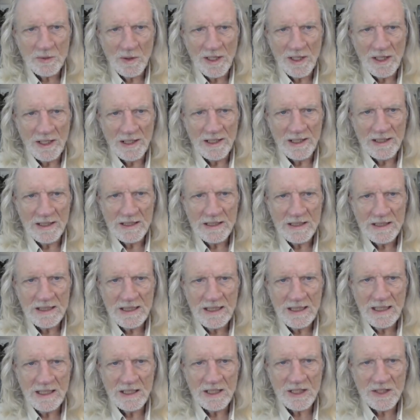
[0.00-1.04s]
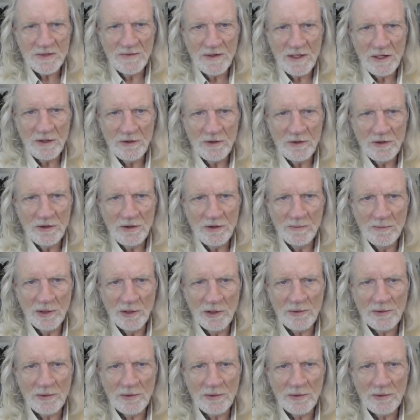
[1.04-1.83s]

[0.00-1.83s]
2019 is video number